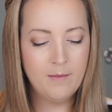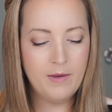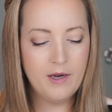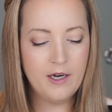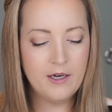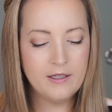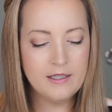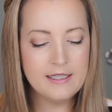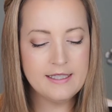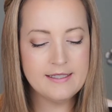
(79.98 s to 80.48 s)

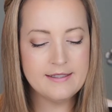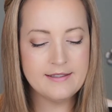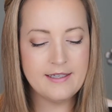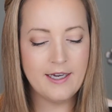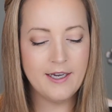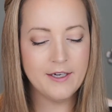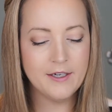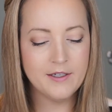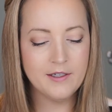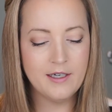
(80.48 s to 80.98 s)

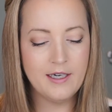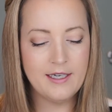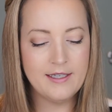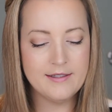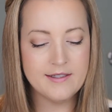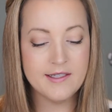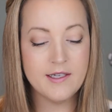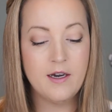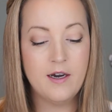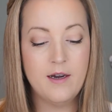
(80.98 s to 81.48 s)

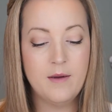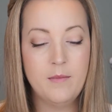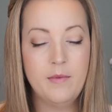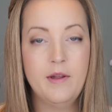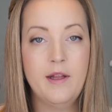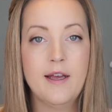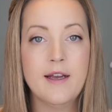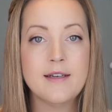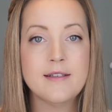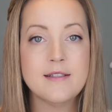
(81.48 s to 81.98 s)
polysaccharides
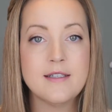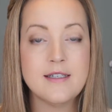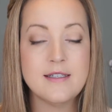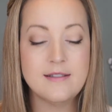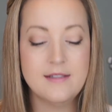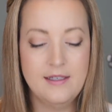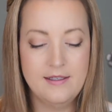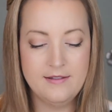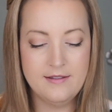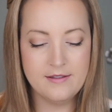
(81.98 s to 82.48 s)
complex, and it
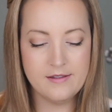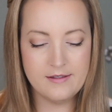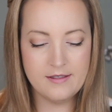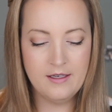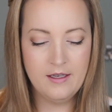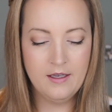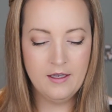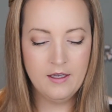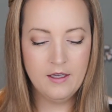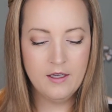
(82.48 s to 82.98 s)
says it's
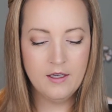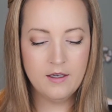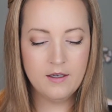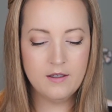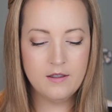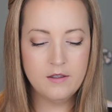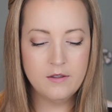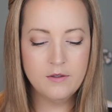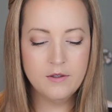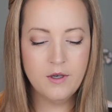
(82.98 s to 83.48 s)

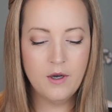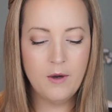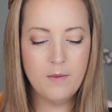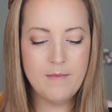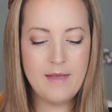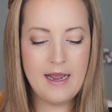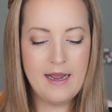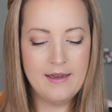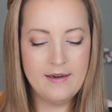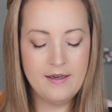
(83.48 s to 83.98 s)

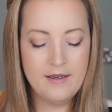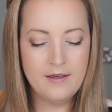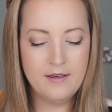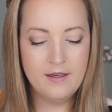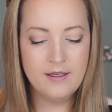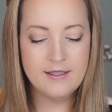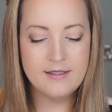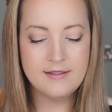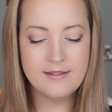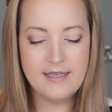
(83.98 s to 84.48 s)

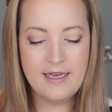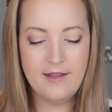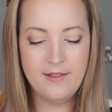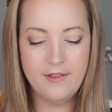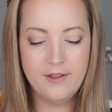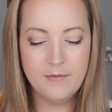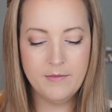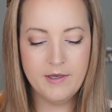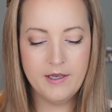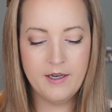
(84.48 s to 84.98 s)
glucomannan,
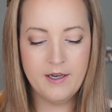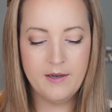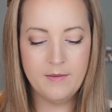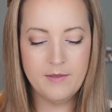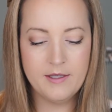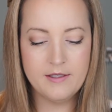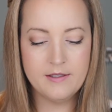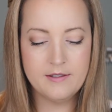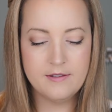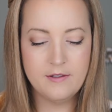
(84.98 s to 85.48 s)
xanthan
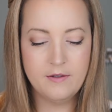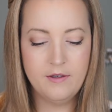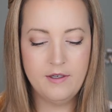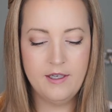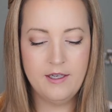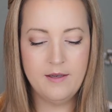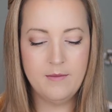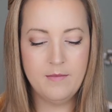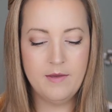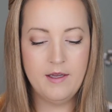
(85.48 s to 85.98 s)
gum, and
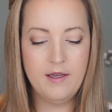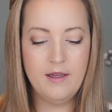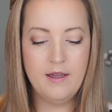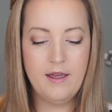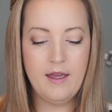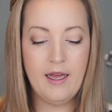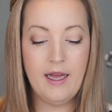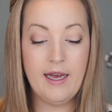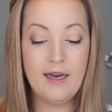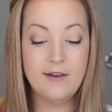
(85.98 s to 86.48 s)
sodium
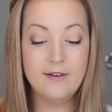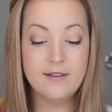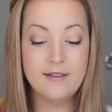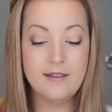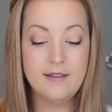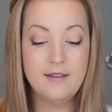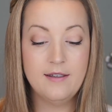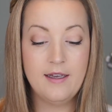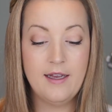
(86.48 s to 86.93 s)
alginate.